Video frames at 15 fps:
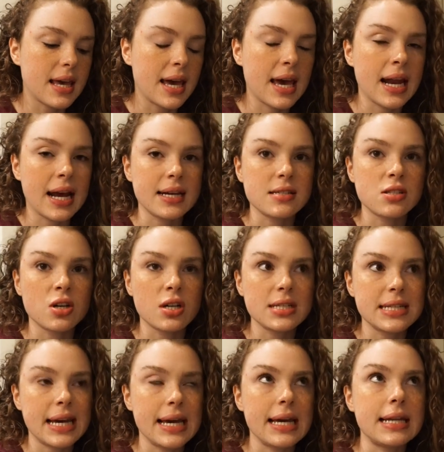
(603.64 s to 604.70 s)
then I
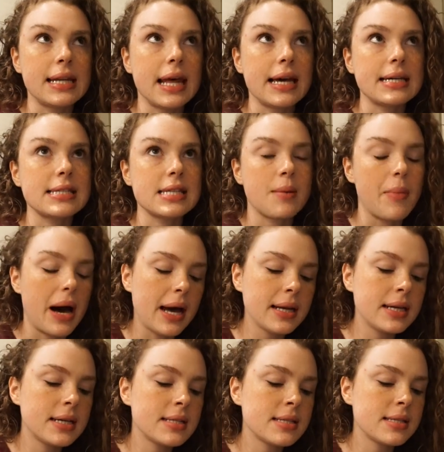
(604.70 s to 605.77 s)
sauteed like some
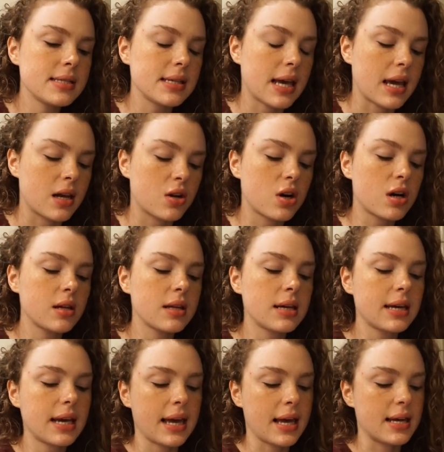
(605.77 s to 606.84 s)
onions and
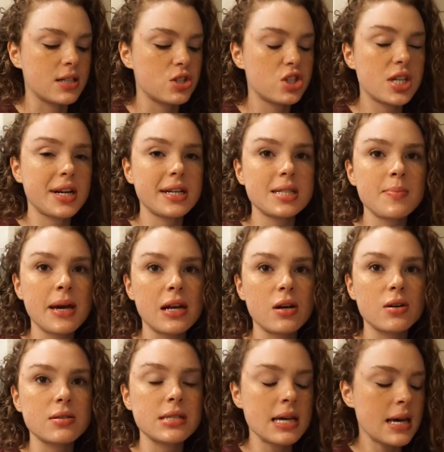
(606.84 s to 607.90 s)
garlic and cherry
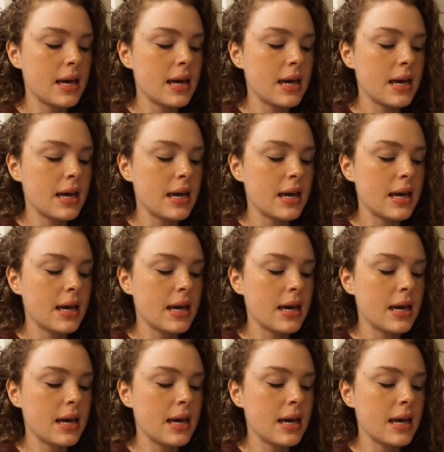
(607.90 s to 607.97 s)
tomatoes